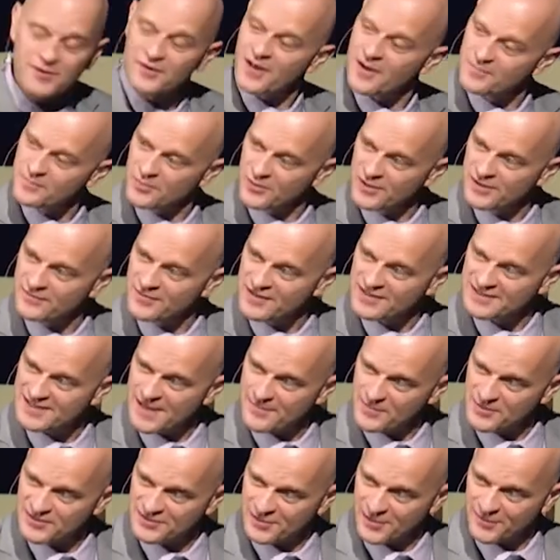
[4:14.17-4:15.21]
on previous
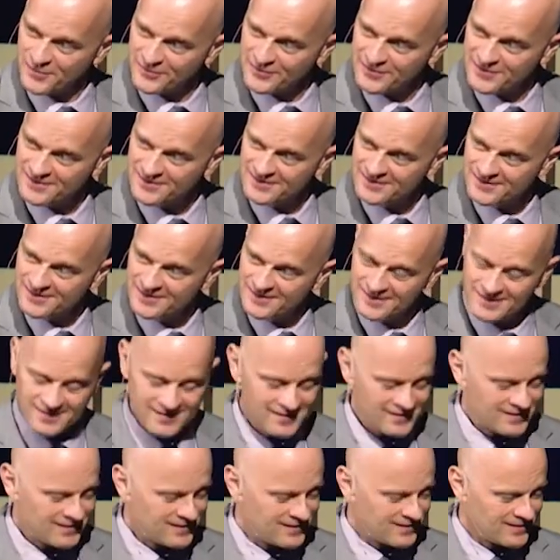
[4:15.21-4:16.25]
episodes.
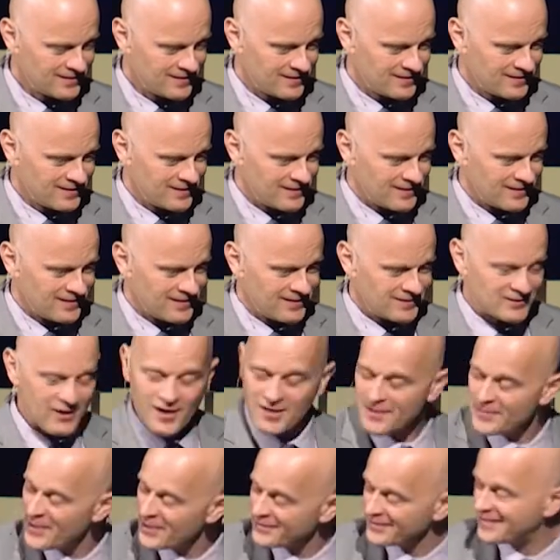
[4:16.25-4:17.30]
Talk
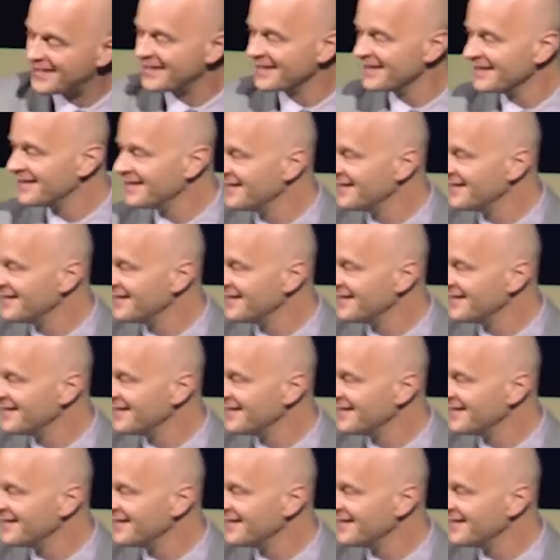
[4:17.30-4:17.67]
about killing